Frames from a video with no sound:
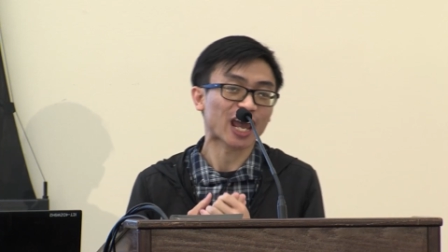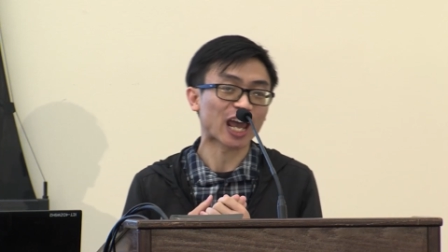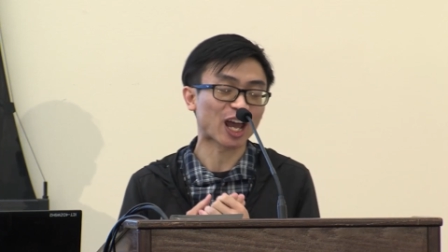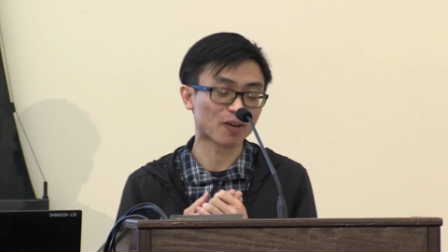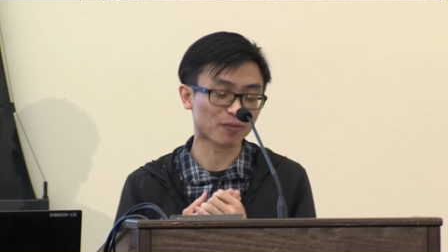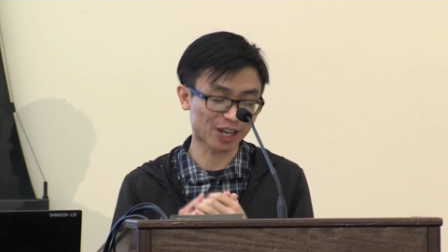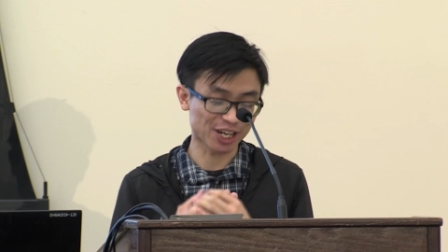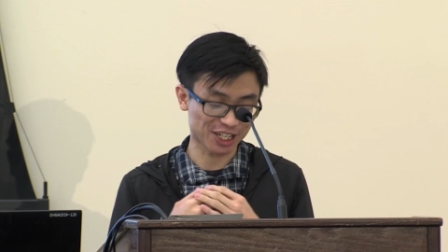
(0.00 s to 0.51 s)

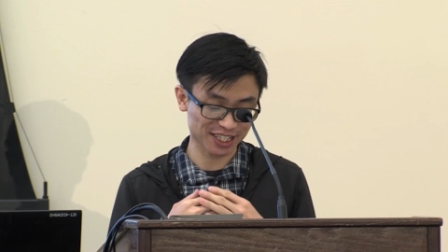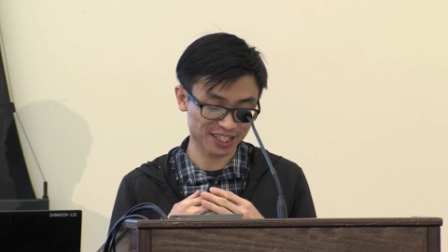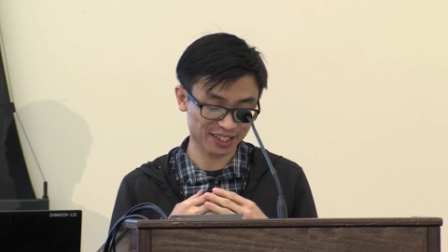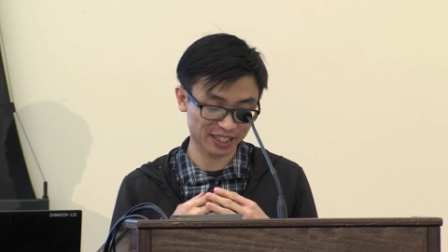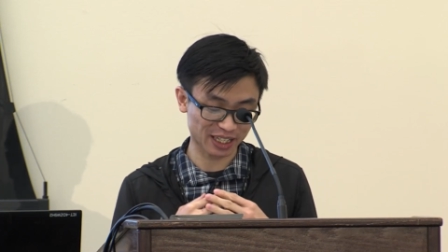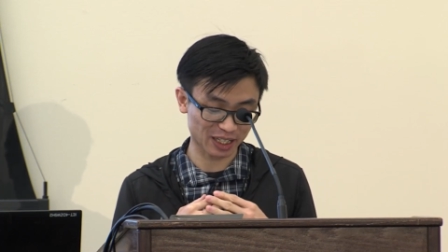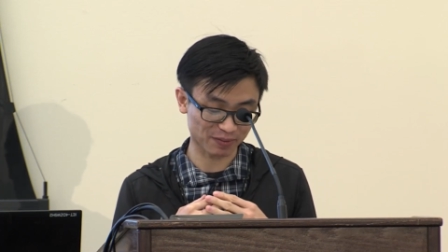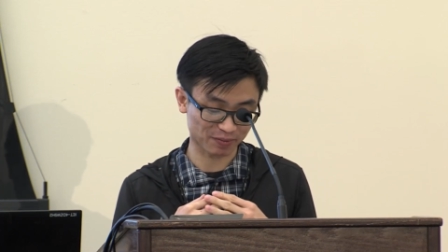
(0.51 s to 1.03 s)
And we just
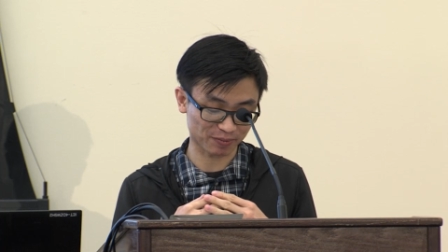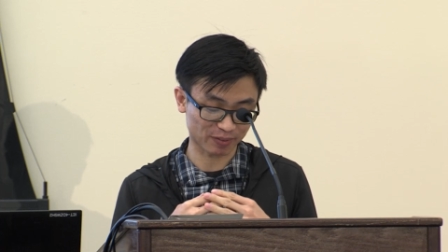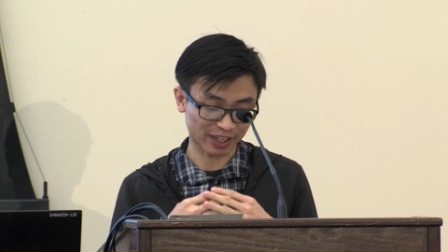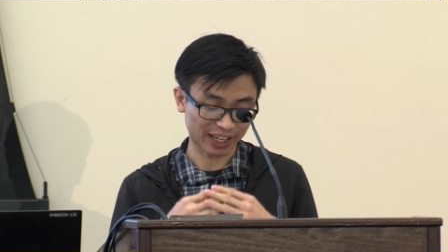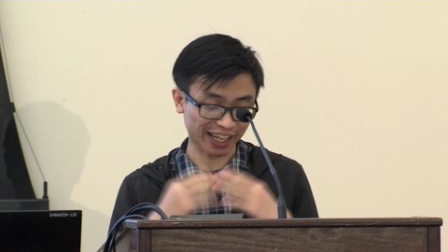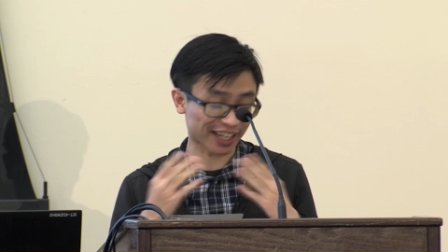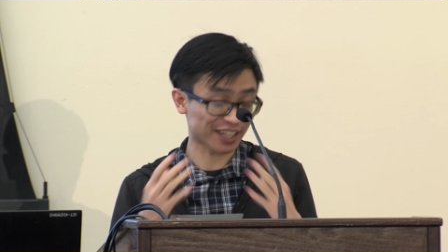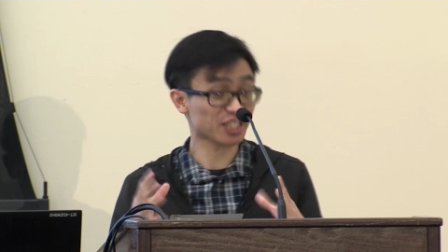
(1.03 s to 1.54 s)
keep
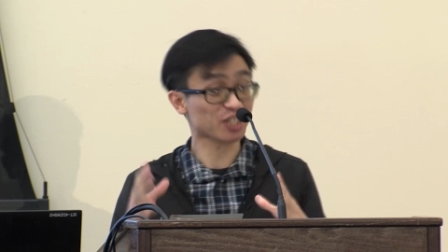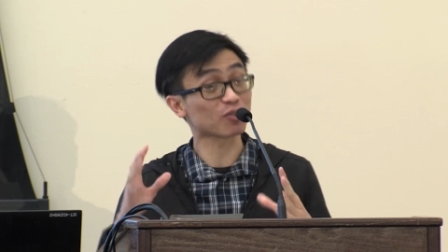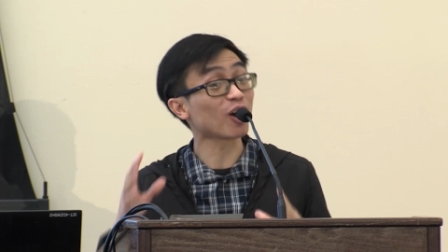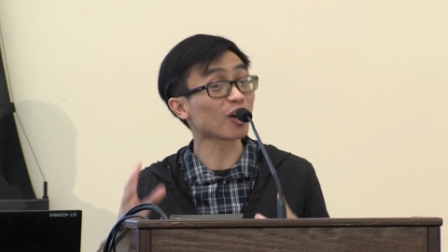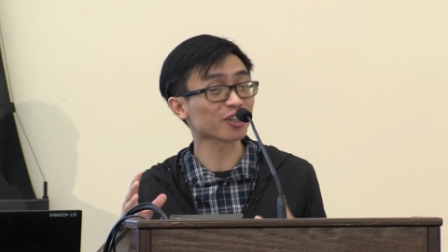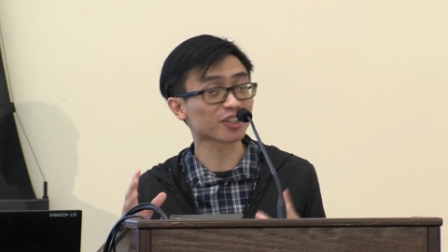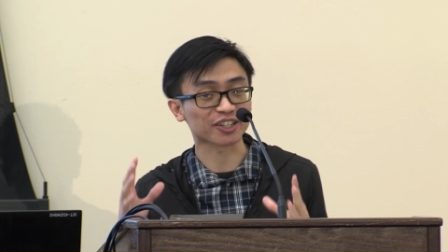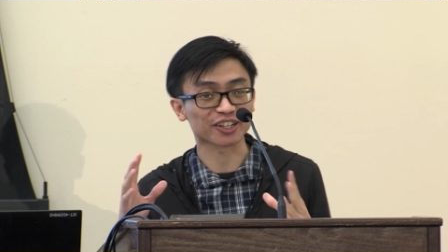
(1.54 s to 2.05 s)
Andy
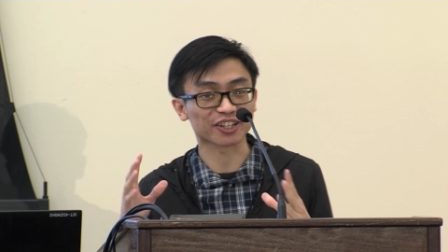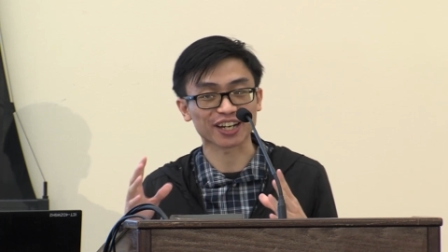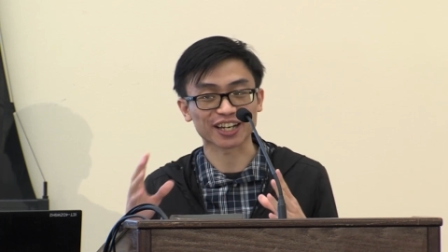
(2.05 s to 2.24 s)
Walker